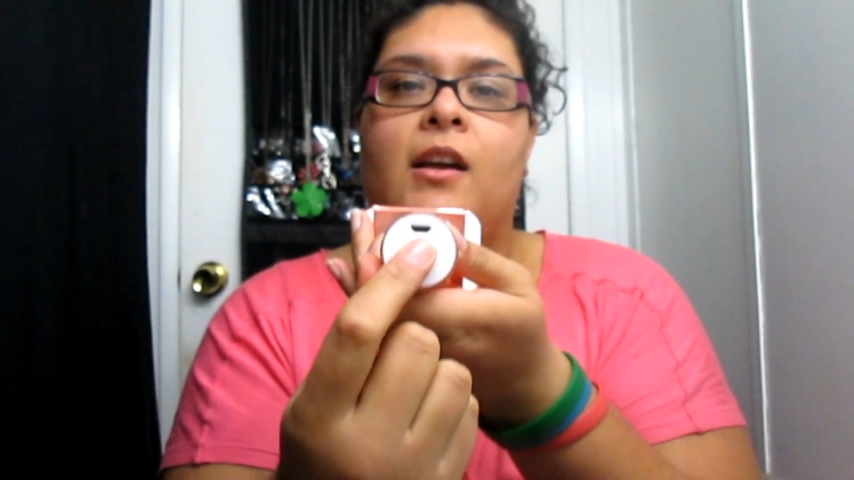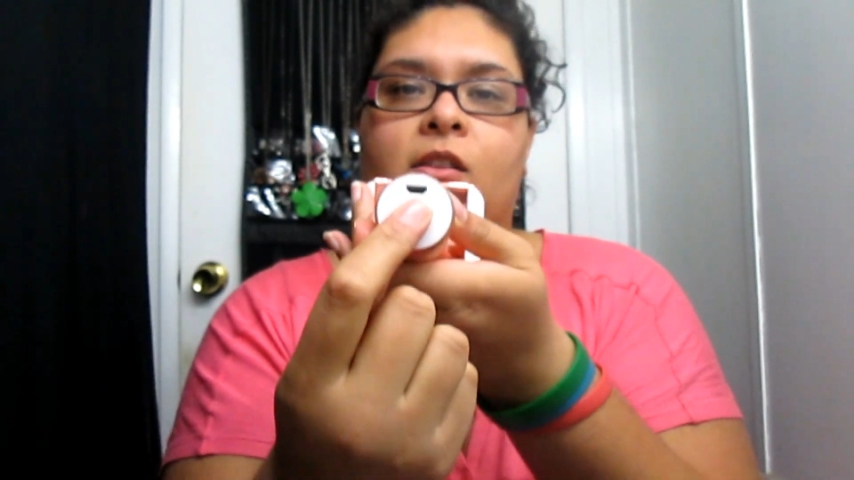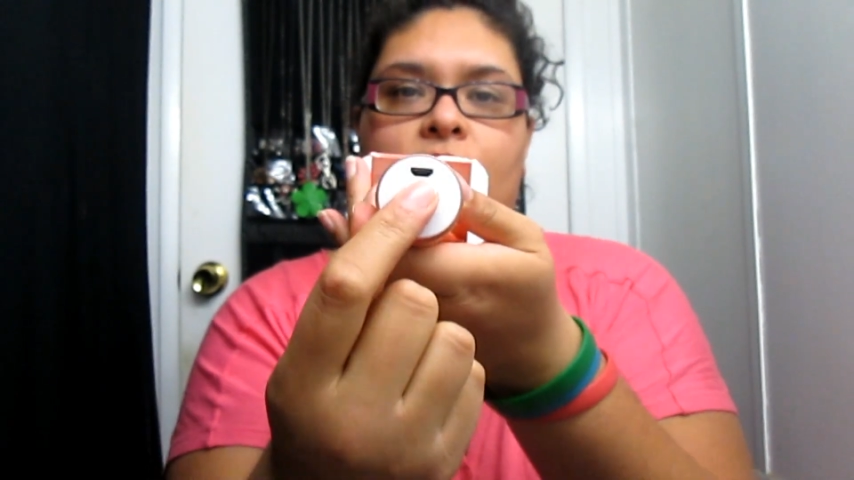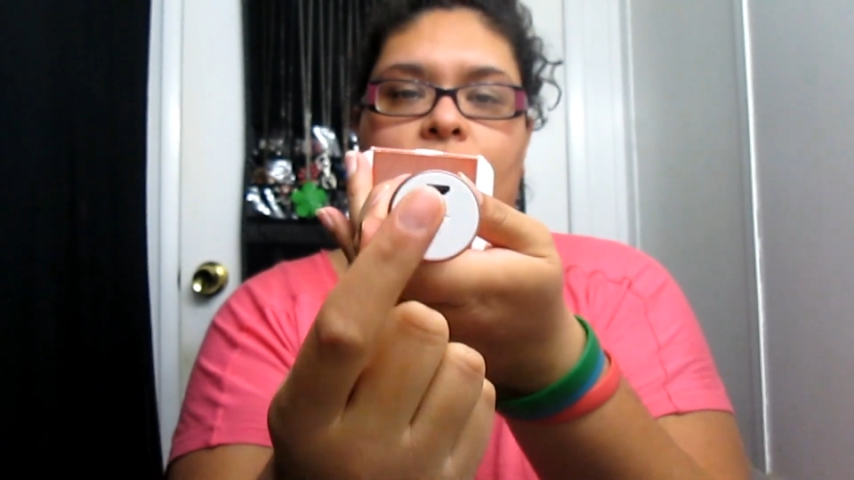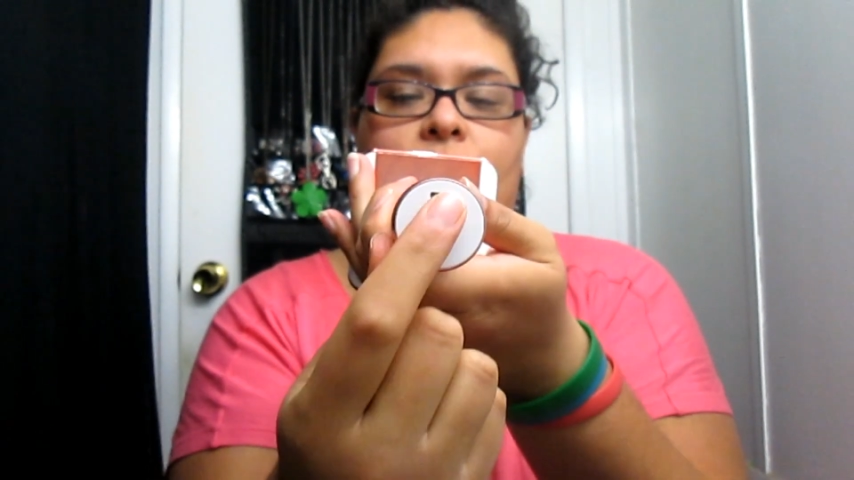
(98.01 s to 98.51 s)

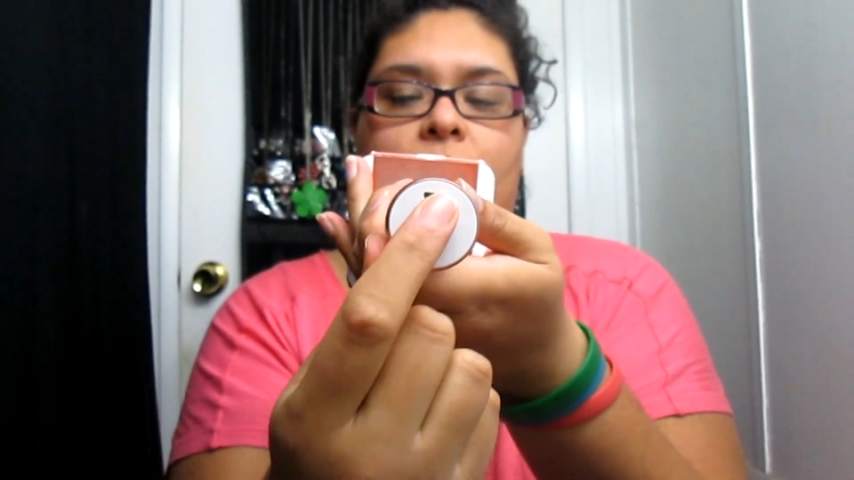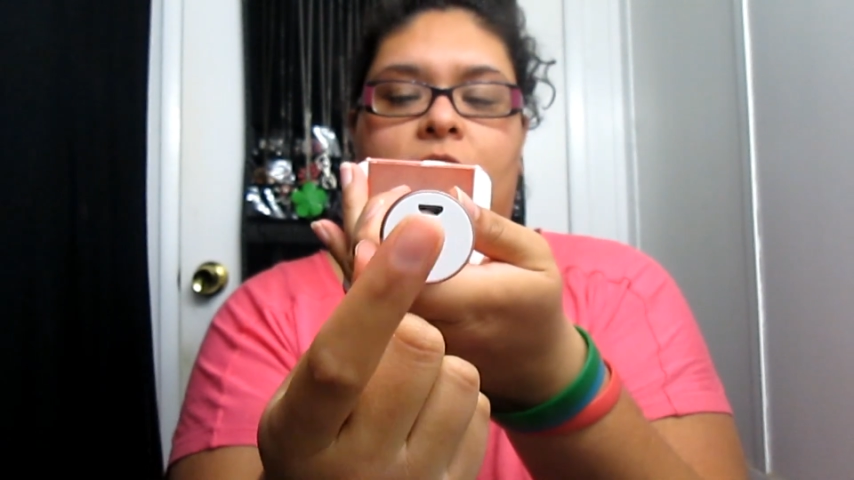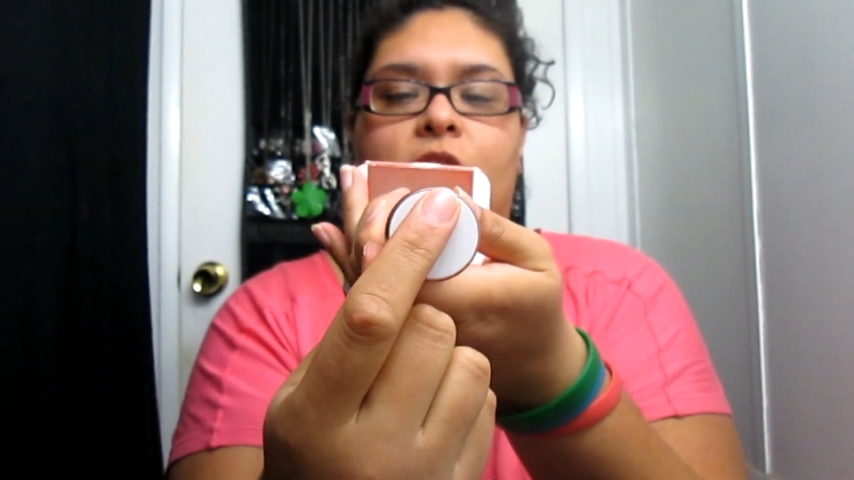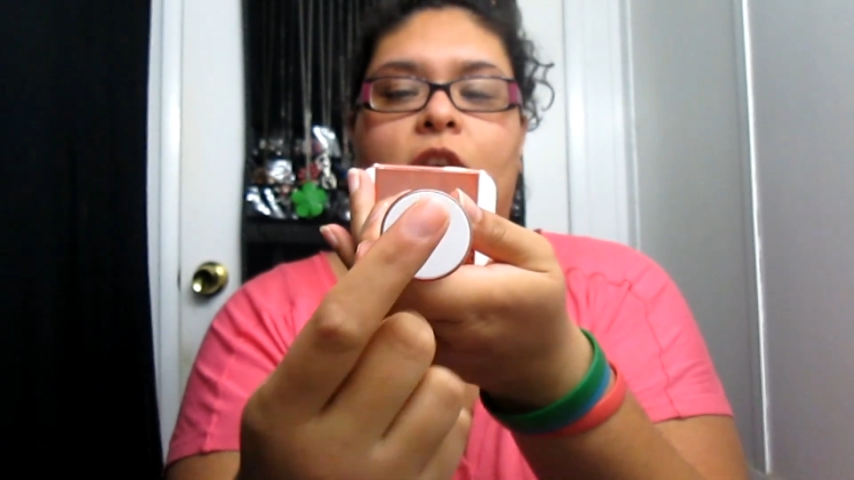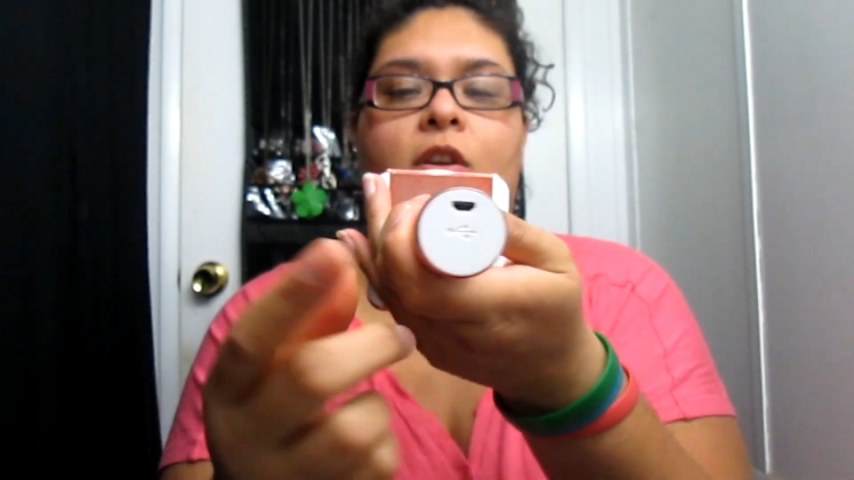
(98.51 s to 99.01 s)
so you can
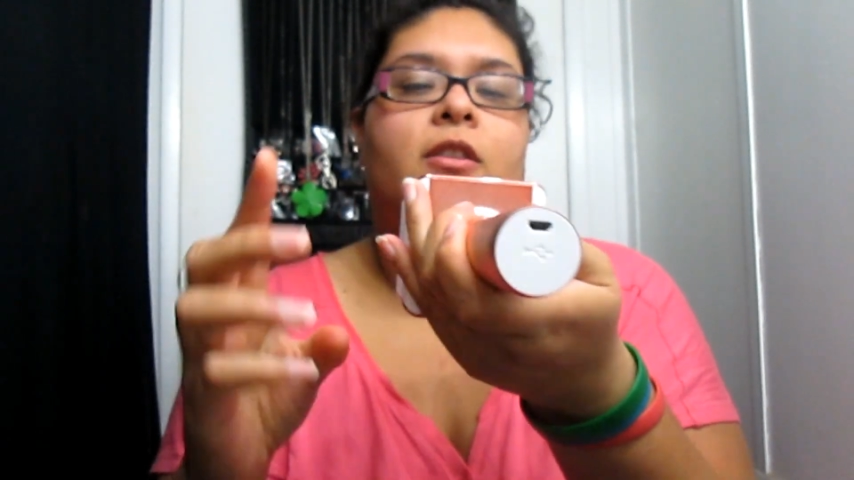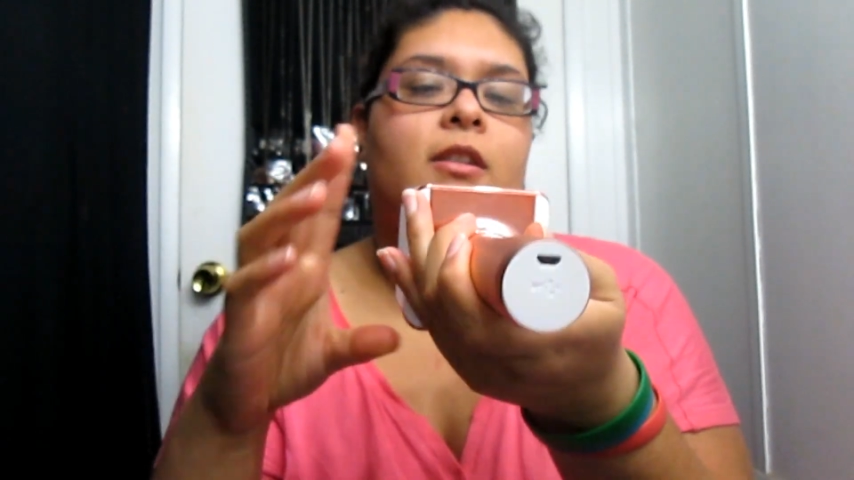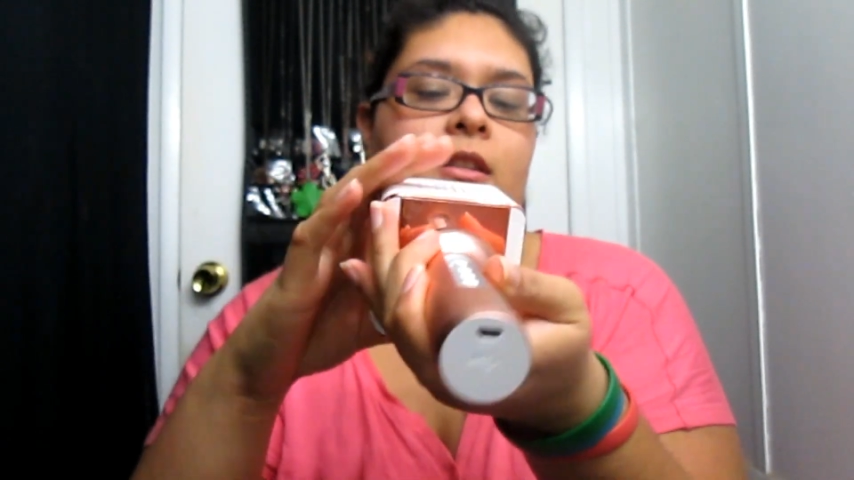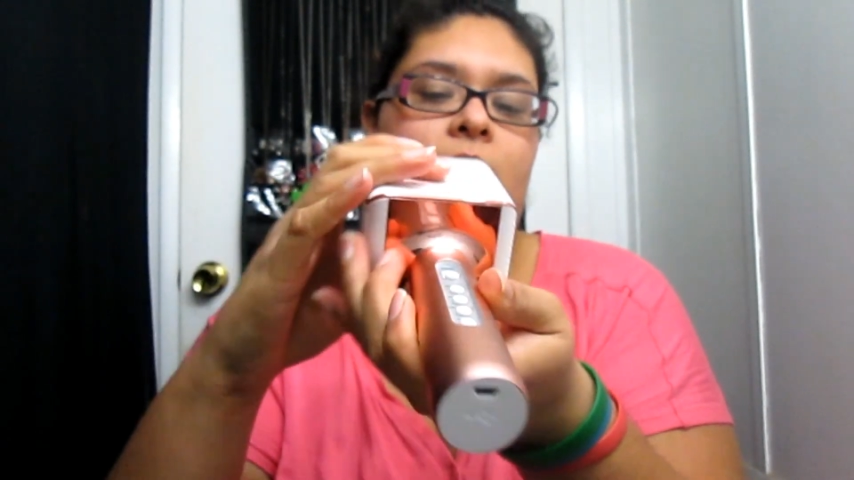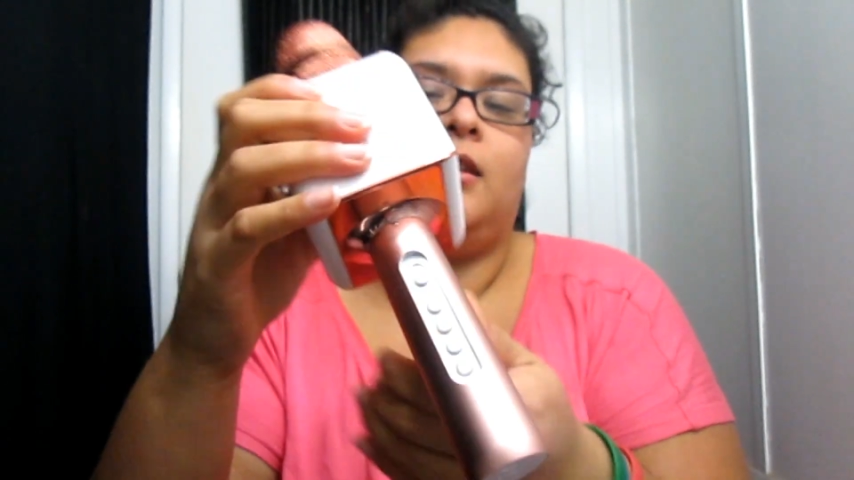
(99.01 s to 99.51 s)
charge
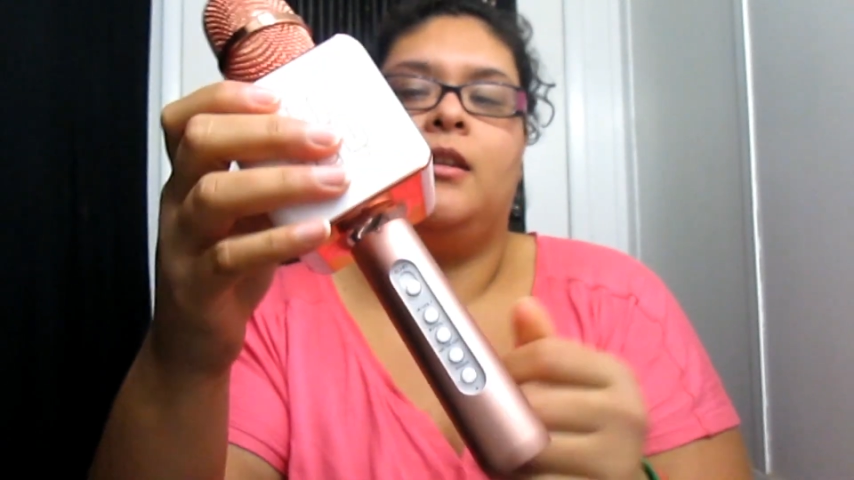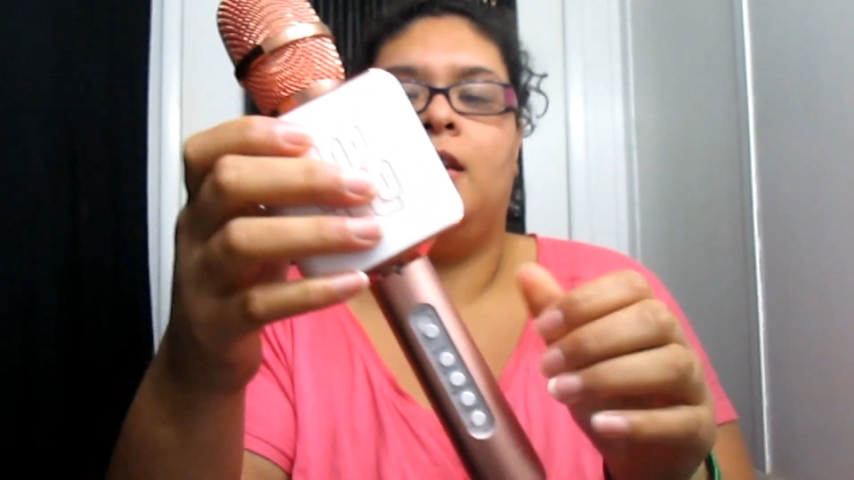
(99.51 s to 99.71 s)
it.